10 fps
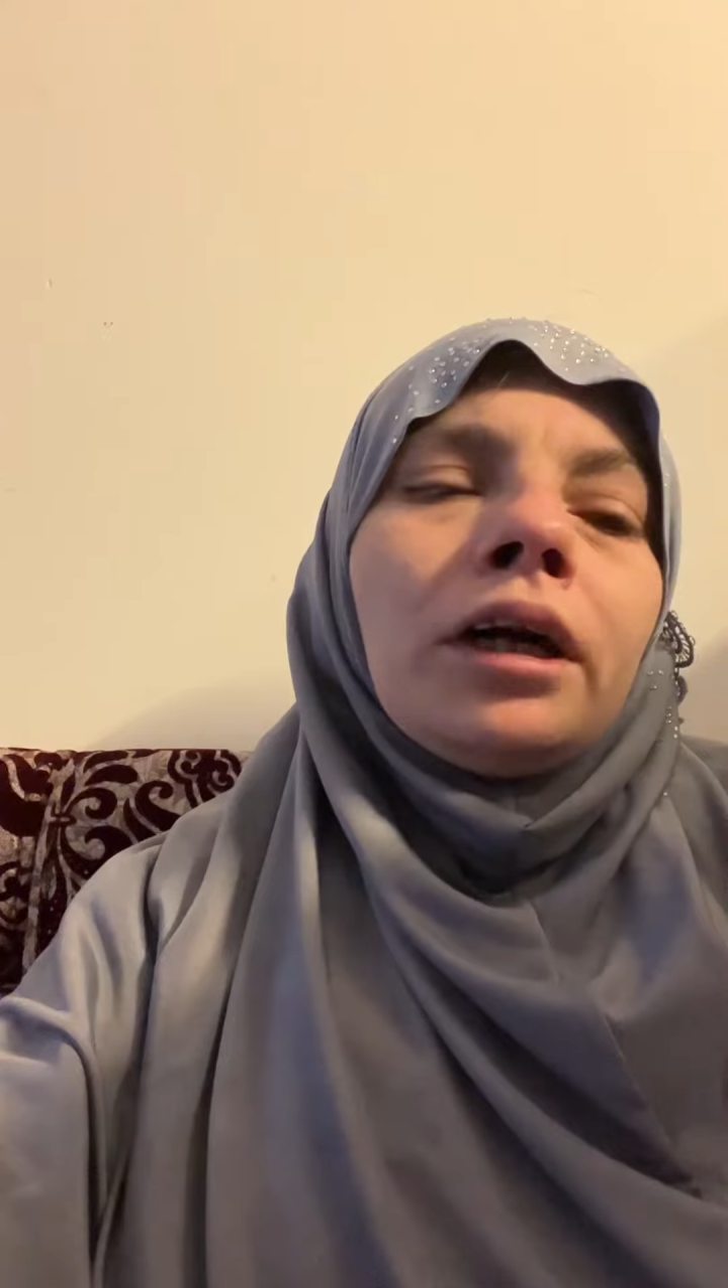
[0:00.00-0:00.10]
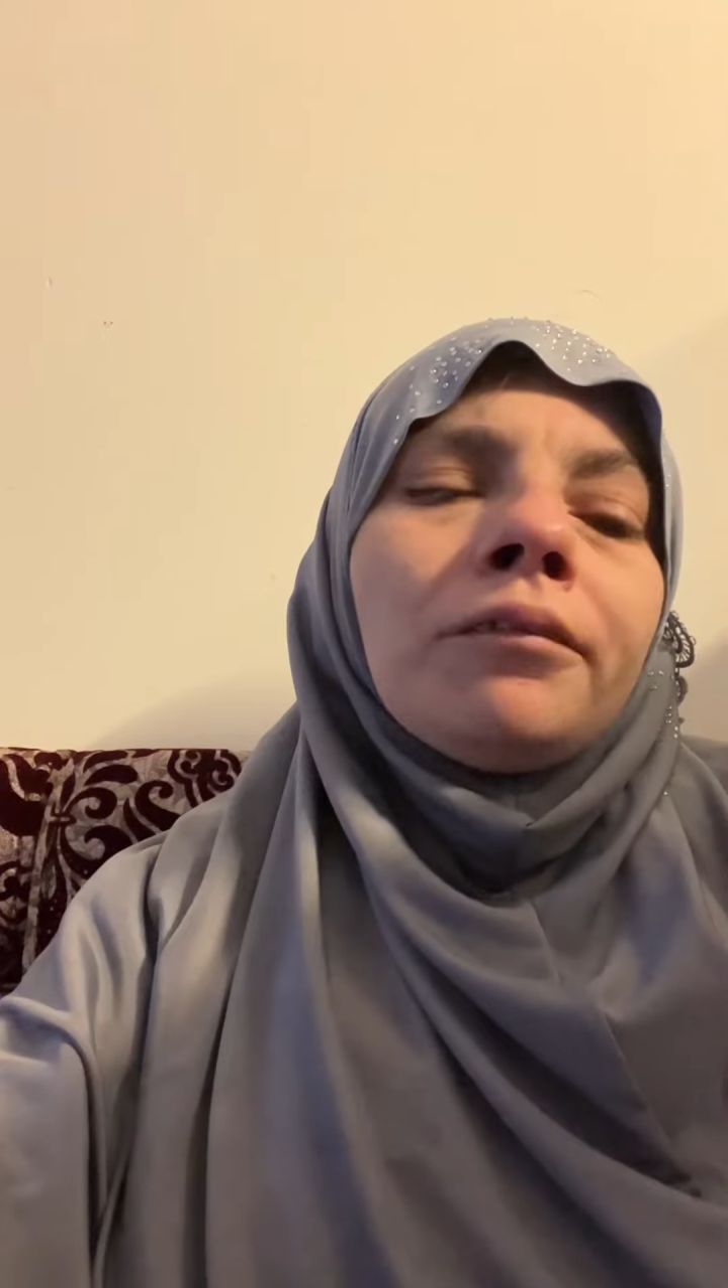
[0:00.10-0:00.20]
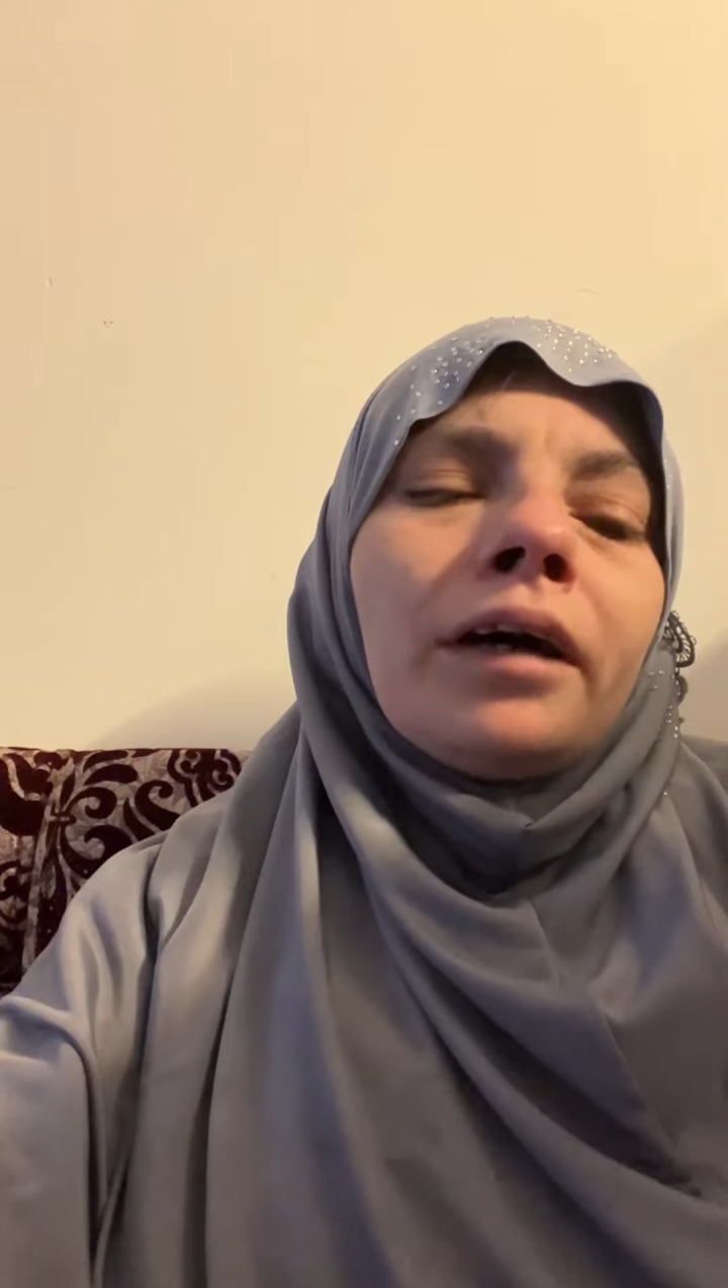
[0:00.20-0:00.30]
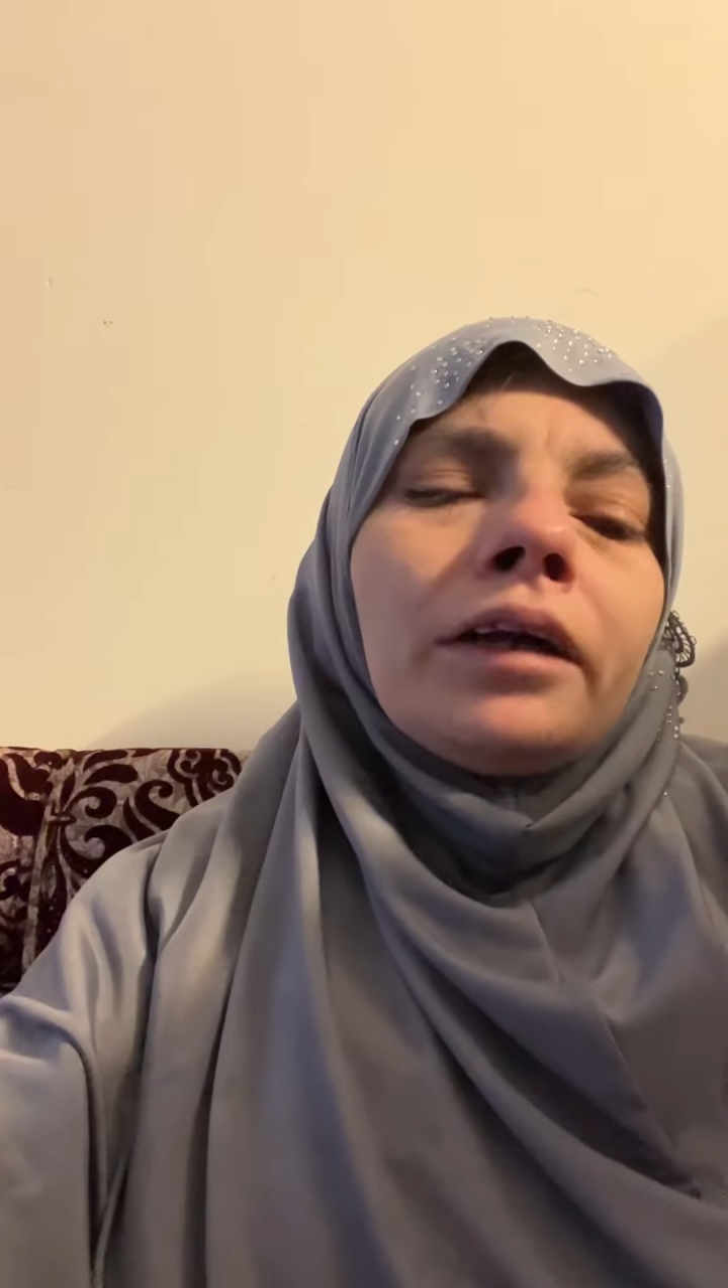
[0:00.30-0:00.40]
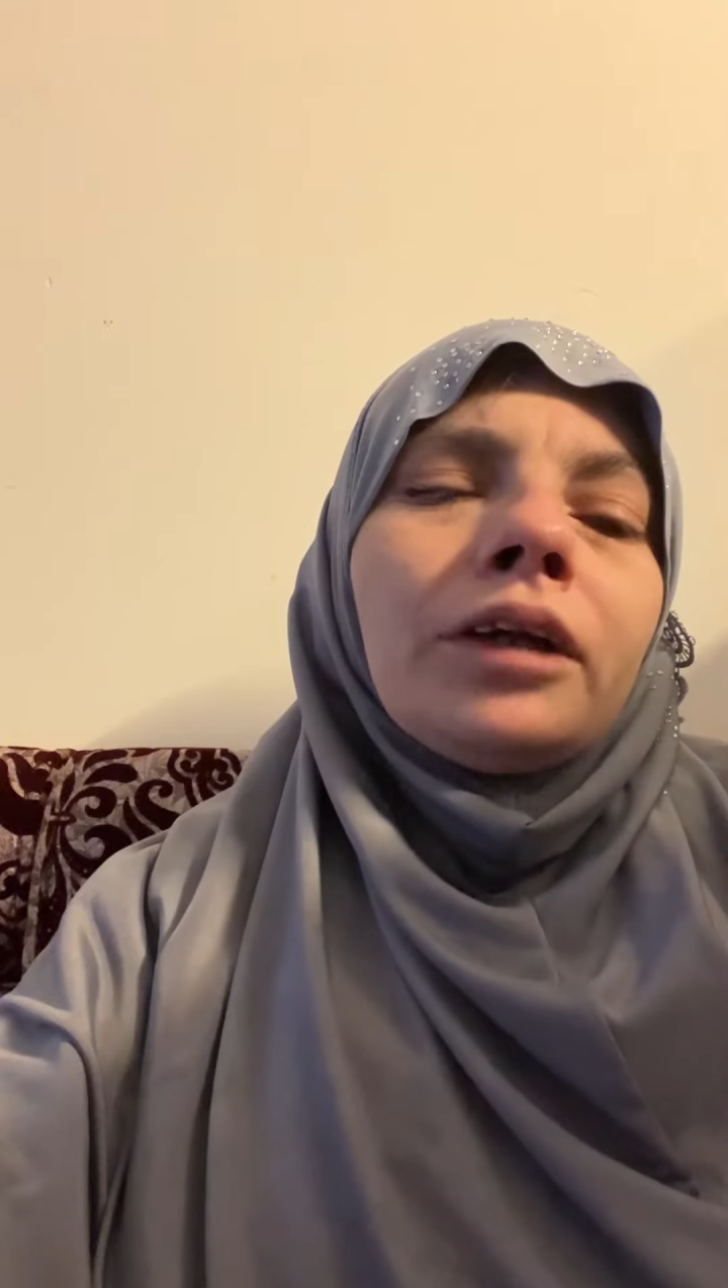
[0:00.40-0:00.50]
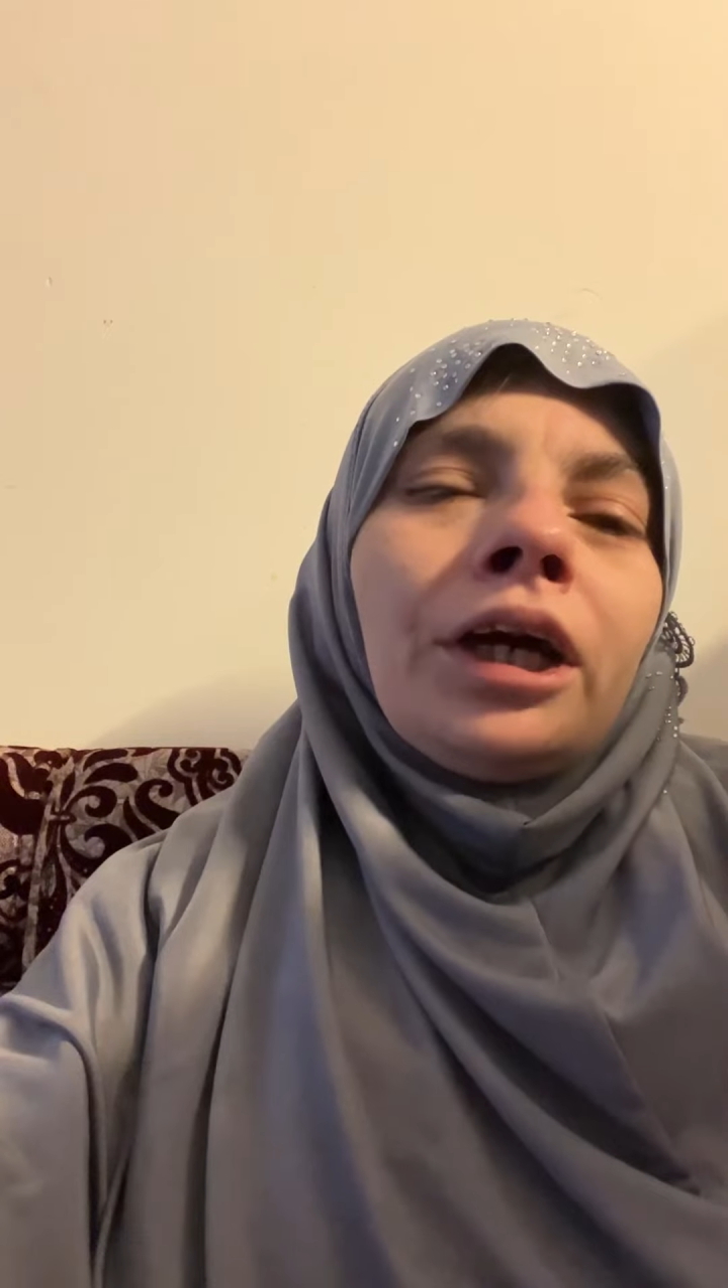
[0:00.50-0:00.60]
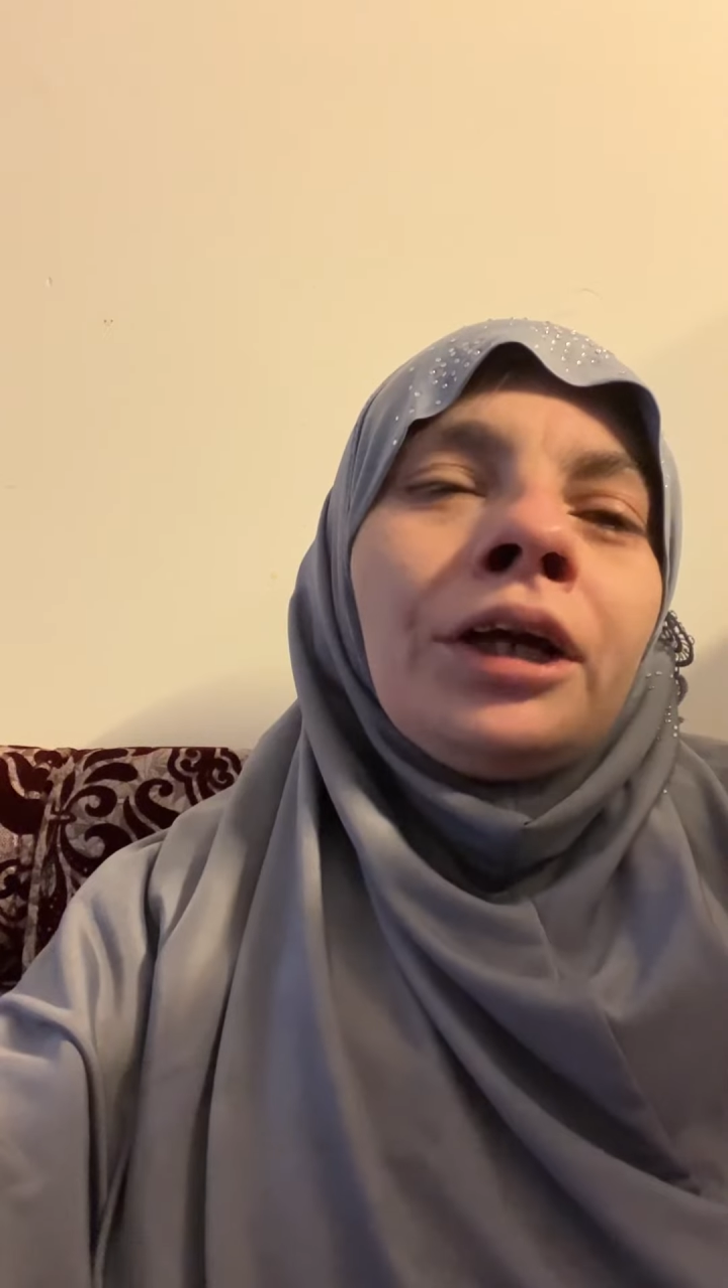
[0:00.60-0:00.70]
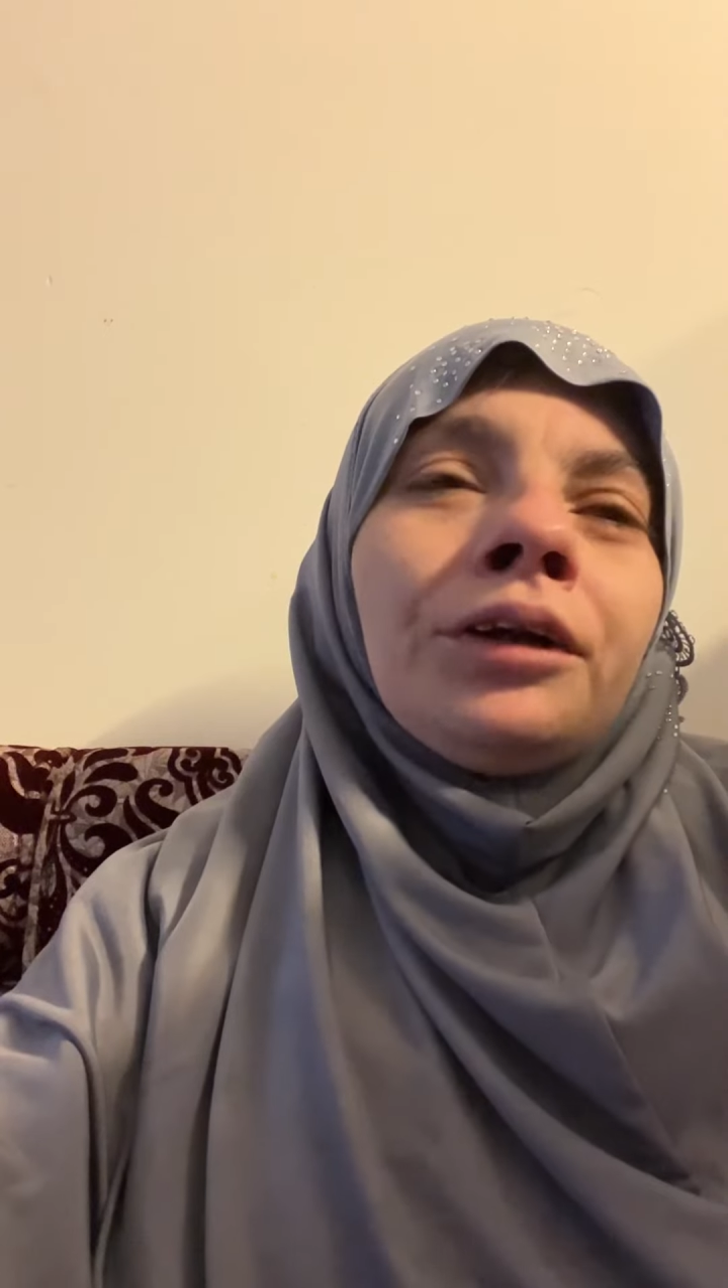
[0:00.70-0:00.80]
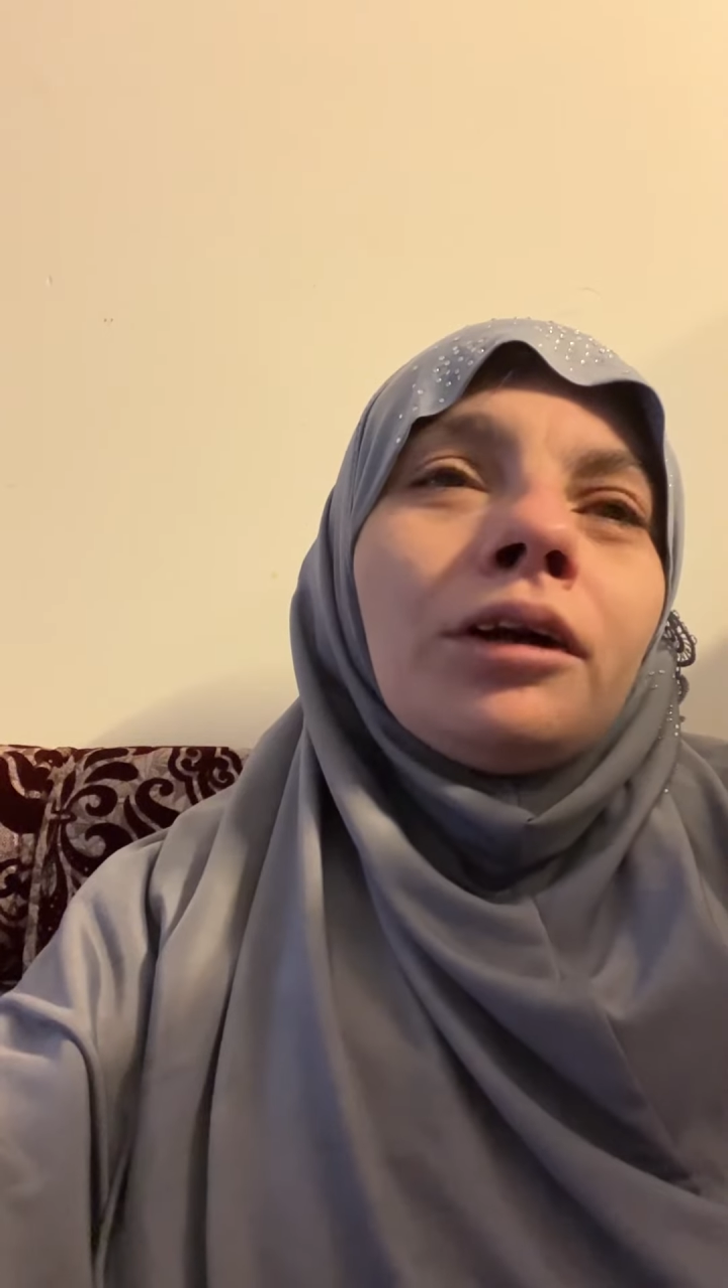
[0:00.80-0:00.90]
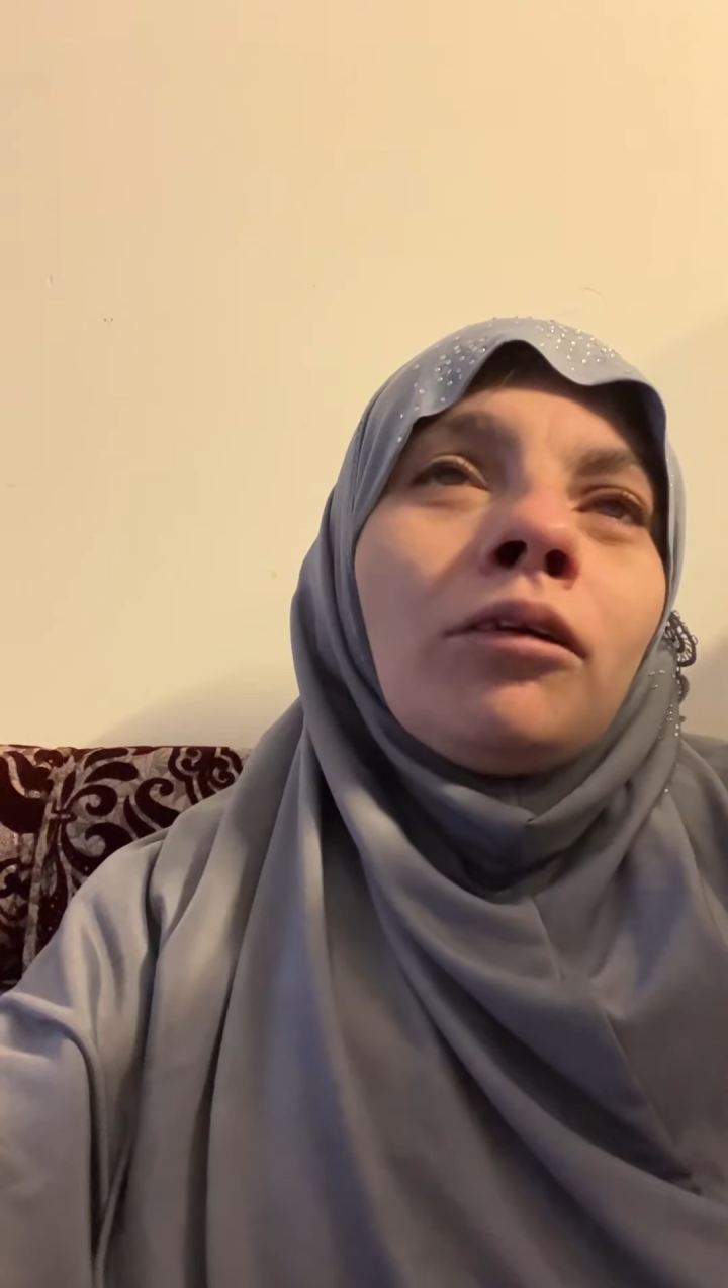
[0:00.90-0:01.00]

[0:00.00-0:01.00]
I've had to end it